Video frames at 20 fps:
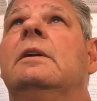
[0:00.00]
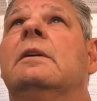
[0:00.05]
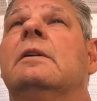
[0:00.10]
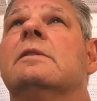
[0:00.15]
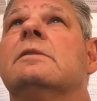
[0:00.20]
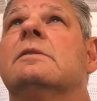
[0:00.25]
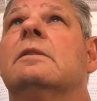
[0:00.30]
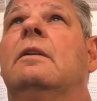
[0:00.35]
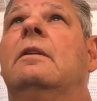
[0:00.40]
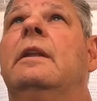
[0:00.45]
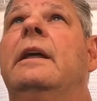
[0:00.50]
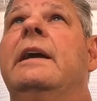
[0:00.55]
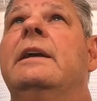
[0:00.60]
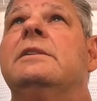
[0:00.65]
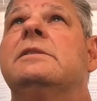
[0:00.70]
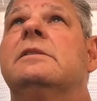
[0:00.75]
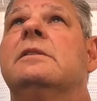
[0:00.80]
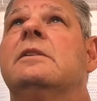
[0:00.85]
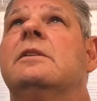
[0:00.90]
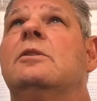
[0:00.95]
Because the
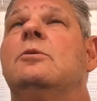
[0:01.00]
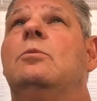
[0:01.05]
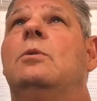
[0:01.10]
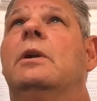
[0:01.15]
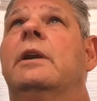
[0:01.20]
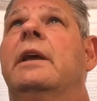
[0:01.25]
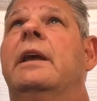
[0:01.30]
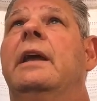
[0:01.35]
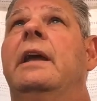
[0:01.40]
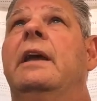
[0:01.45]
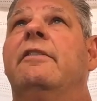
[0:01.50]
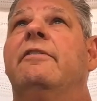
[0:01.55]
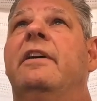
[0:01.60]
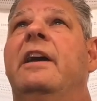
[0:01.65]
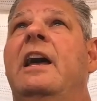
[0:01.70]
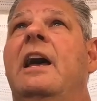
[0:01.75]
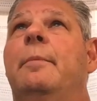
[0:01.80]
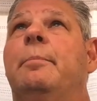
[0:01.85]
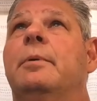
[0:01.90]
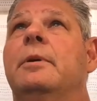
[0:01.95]
last thing you want to have
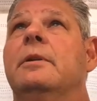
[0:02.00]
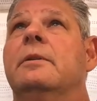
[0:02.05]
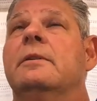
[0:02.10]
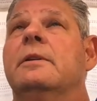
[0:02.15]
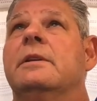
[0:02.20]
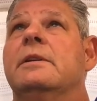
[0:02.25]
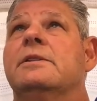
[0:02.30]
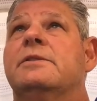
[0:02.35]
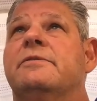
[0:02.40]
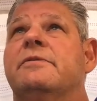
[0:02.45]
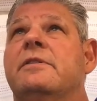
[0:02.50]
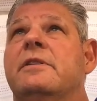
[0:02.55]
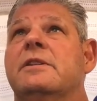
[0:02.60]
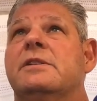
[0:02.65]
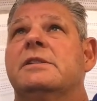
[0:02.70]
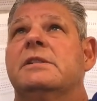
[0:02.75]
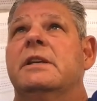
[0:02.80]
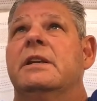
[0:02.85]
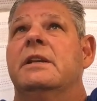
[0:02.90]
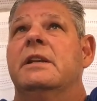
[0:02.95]
happen is for
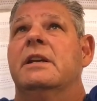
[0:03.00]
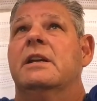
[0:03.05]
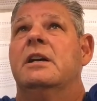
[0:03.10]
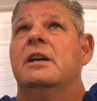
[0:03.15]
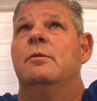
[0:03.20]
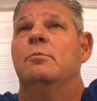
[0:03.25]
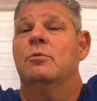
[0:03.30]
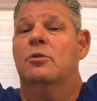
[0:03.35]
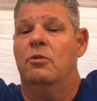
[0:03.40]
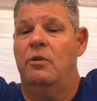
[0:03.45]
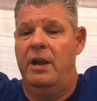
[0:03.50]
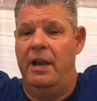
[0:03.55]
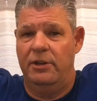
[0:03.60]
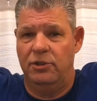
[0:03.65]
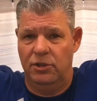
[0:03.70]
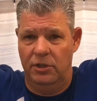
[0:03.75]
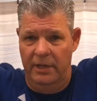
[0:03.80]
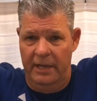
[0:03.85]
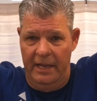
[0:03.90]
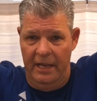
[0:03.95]
this thing to come
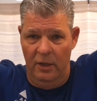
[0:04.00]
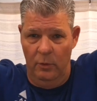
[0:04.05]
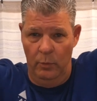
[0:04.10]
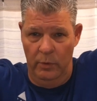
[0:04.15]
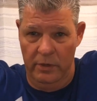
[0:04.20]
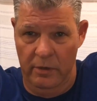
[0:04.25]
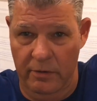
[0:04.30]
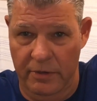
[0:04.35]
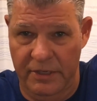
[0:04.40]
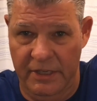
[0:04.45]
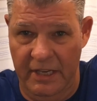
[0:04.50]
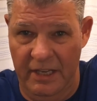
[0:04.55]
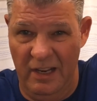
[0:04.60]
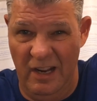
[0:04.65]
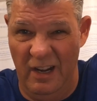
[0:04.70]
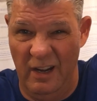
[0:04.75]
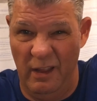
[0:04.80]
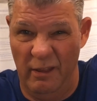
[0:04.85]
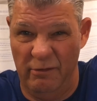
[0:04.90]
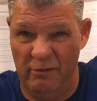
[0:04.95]
crashing down when you're sitting
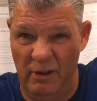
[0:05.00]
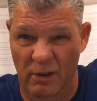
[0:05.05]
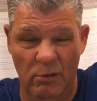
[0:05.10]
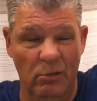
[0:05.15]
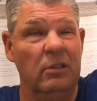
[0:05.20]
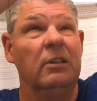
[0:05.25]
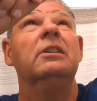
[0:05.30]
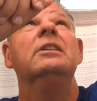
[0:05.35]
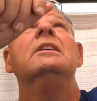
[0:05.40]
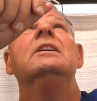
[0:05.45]
on a throne.